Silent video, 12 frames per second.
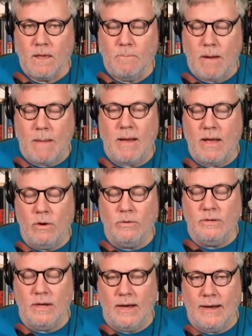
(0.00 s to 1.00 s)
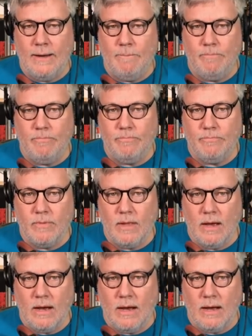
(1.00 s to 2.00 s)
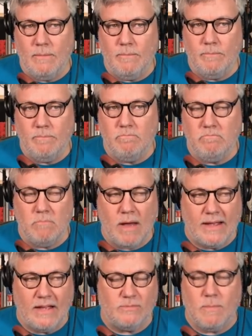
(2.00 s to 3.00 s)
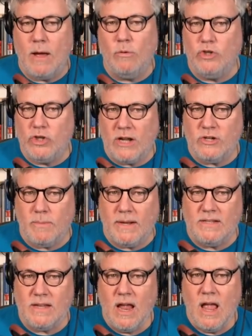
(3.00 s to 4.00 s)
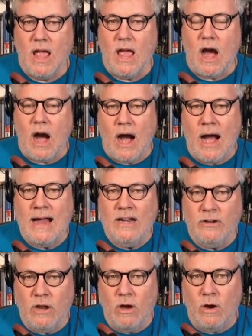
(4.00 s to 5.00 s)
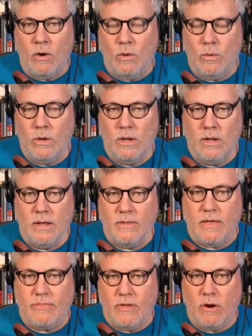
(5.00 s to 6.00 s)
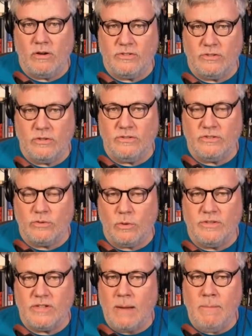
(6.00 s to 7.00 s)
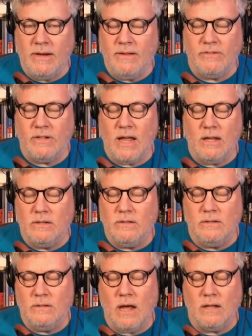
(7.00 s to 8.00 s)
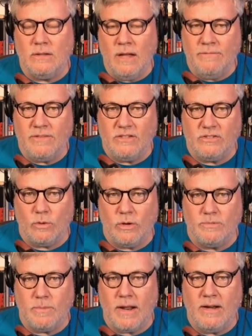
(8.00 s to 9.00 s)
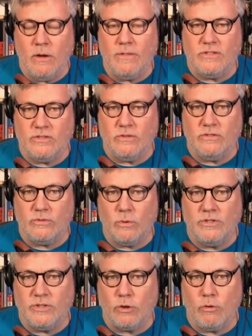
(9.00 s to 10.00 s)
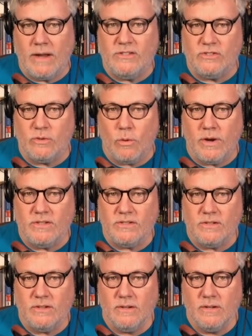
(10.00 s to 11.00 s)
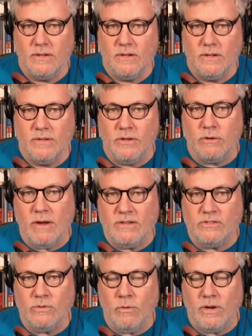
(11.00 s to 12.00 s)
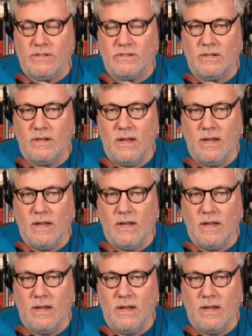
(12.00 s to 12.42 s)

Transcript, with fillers: by my own um, uh, I guess, my own judgment. I know that there are certain stories. I might even not, not love these stories, but I know that certain stories are great stories. They're great stories.